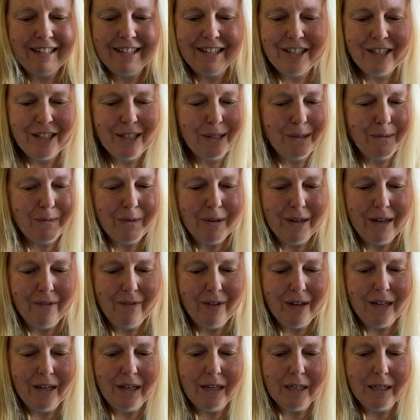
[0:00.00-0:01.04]
just whatever
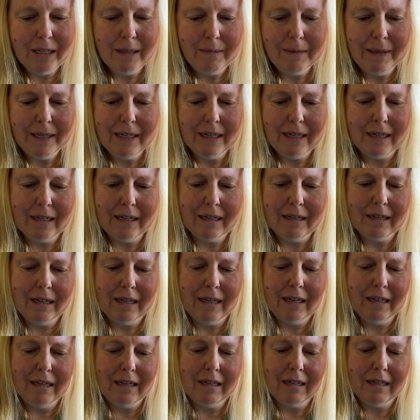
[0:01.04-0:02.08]
needed to be done,
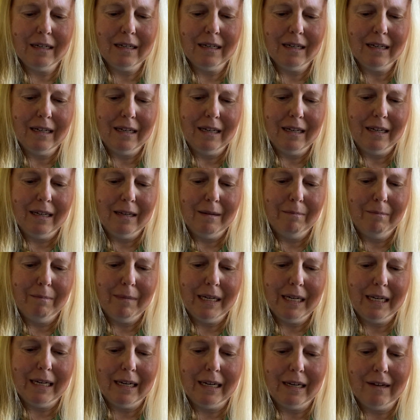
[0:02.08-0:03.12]
and met
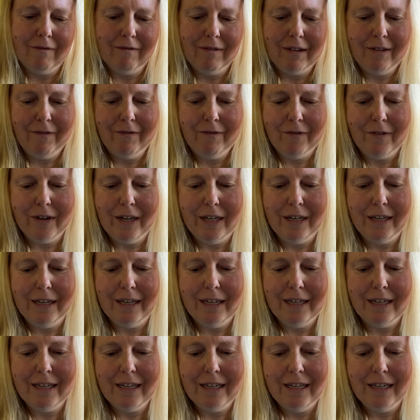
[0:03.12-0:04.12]
a lovely friend